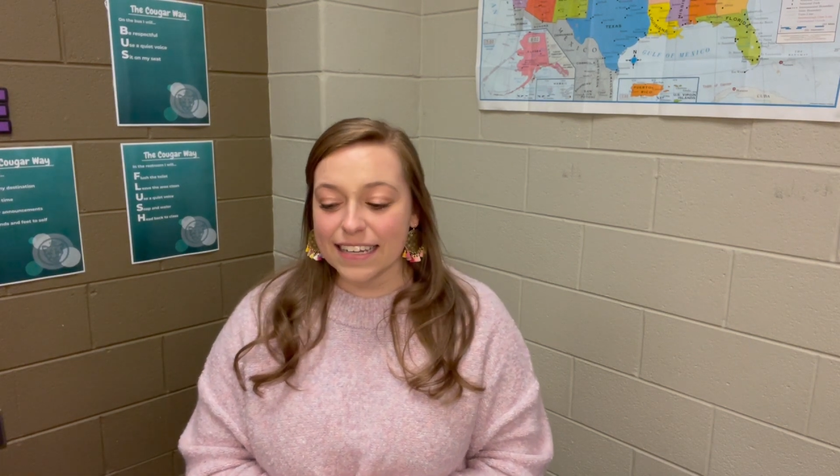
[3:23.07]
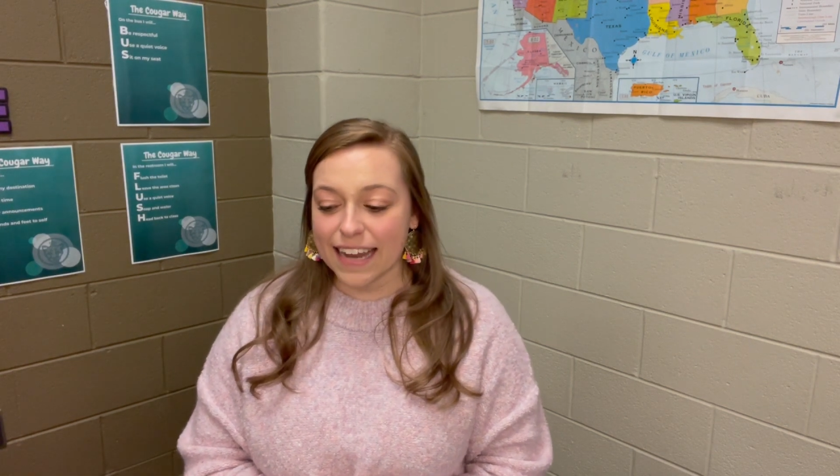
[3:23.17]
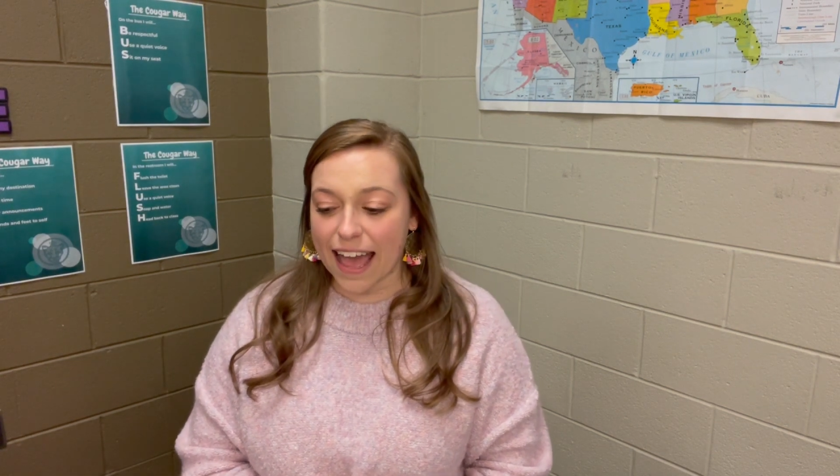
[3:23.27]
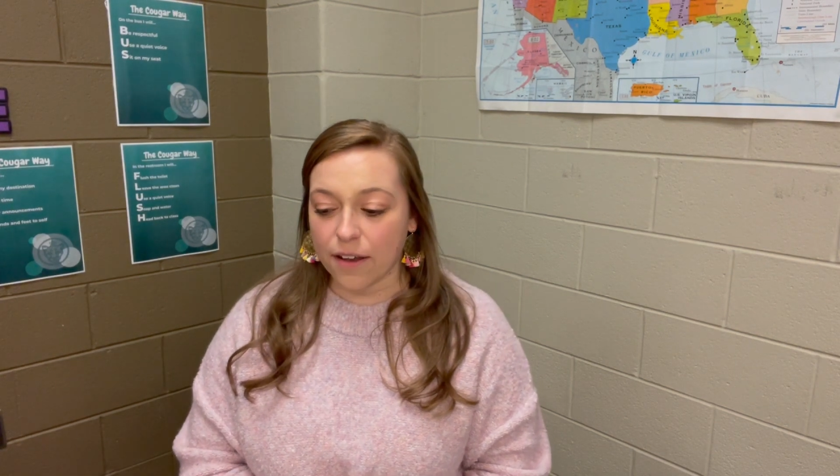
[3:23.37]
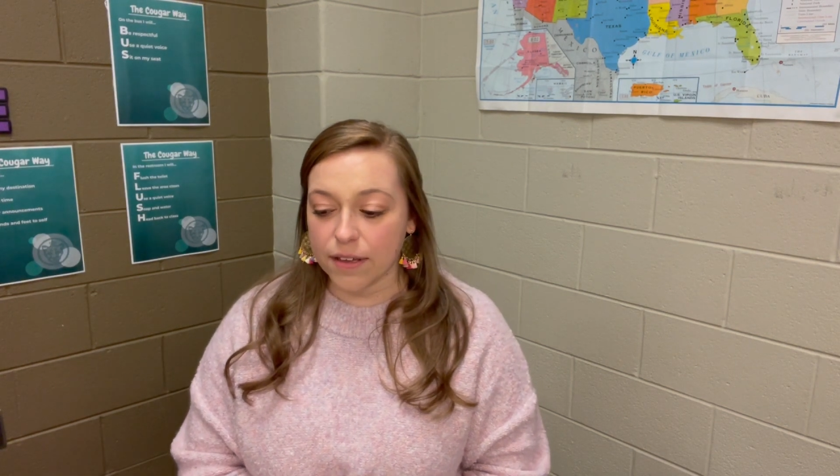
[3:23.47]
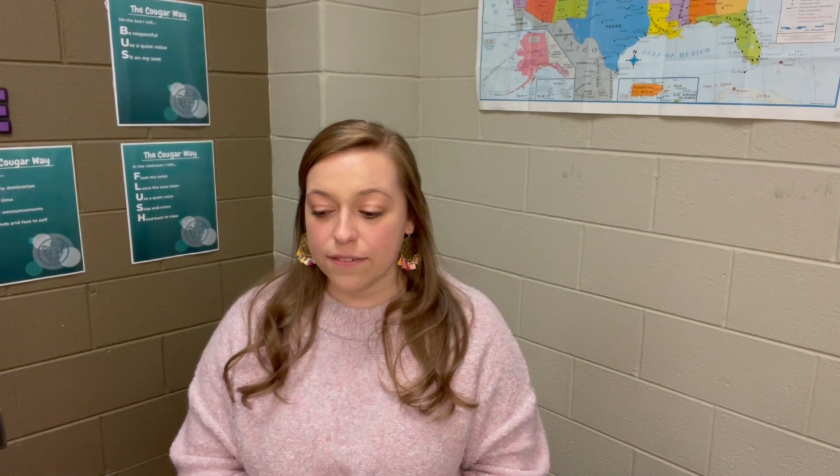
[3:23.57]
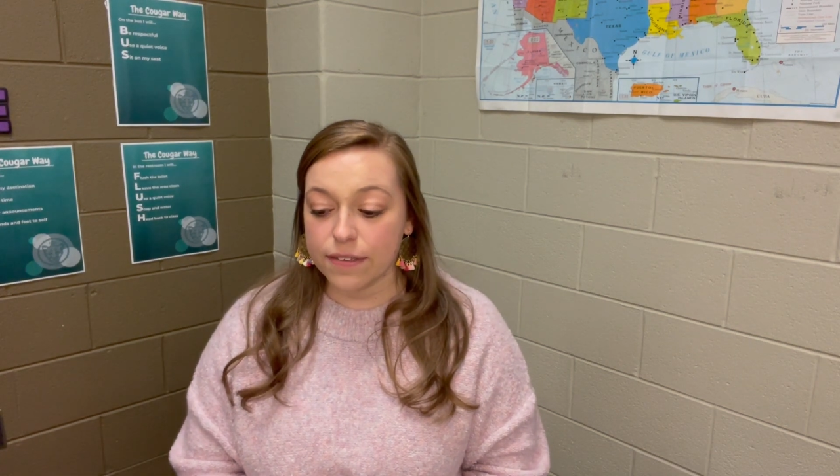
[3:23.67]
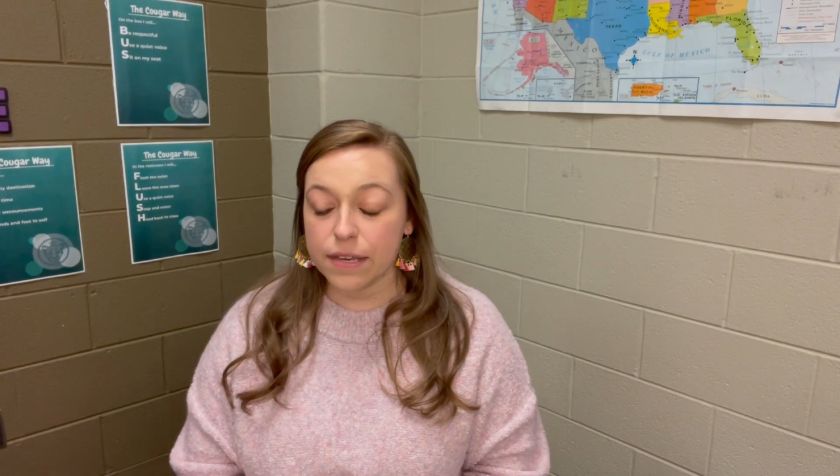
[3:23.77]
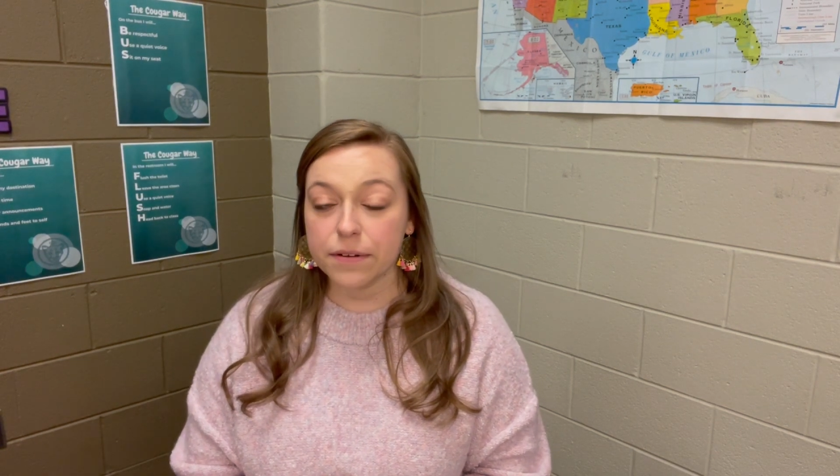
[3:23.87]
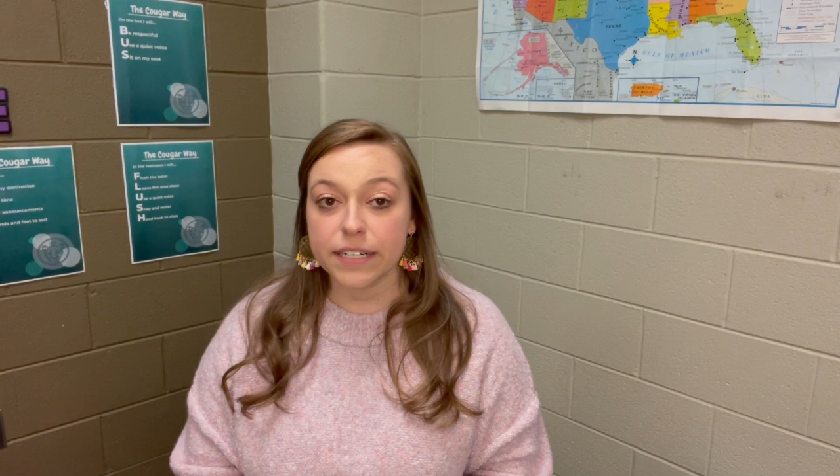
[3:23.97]
Now, if
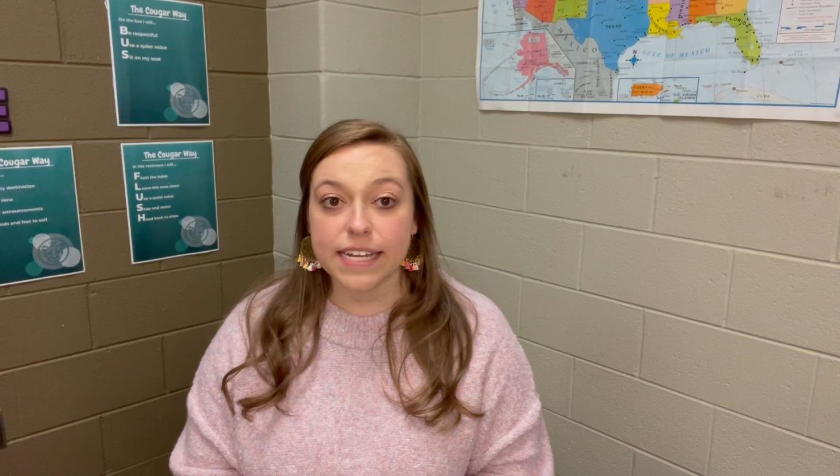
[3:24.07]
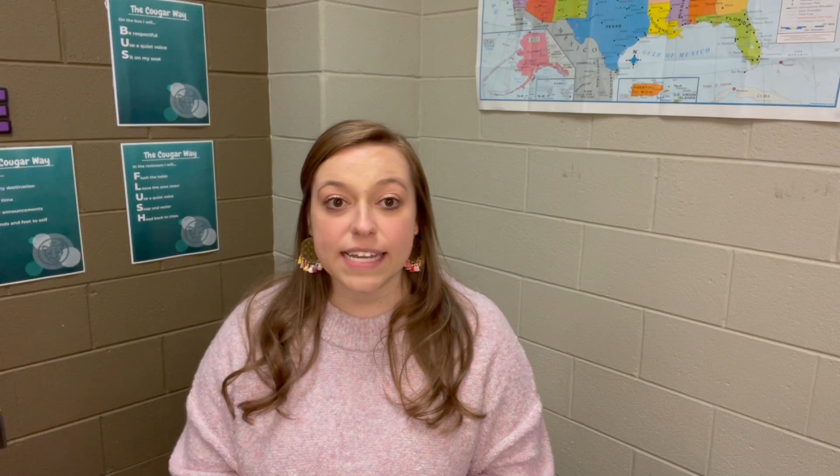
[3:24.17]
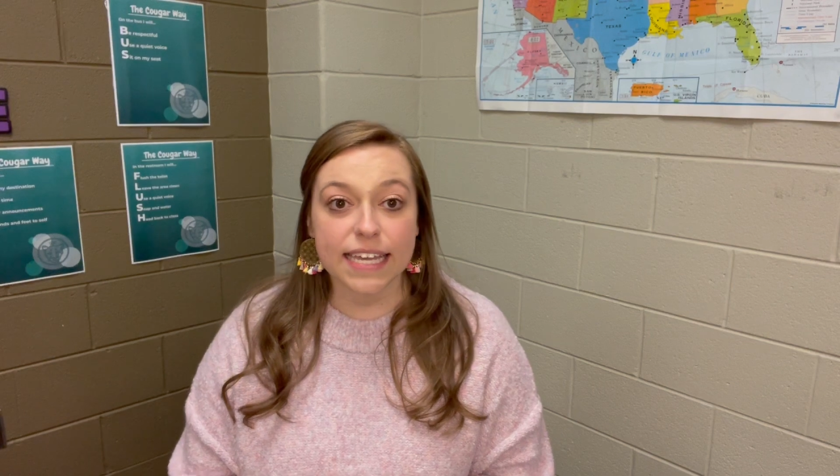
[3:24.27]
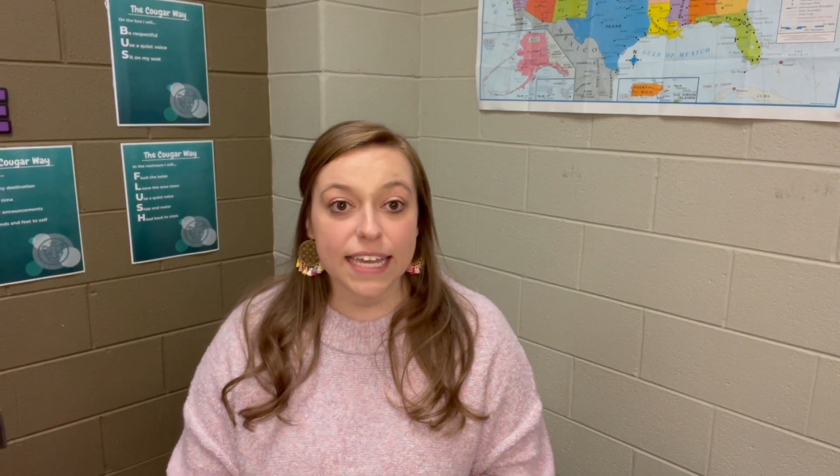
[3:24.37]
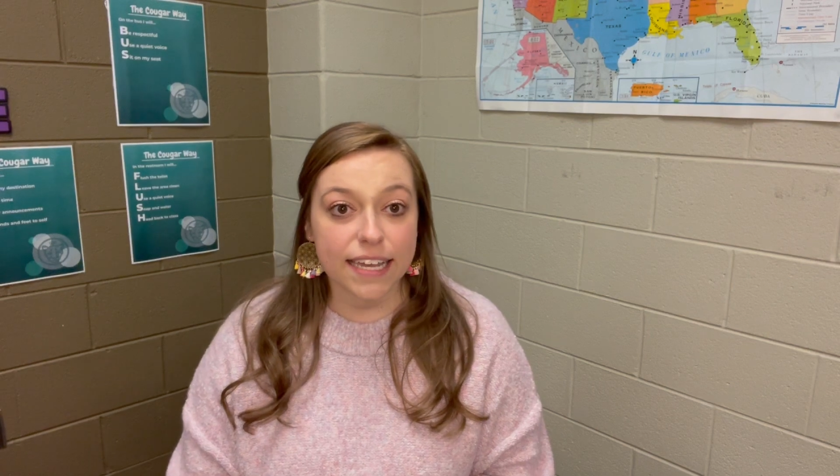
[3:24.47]
you are in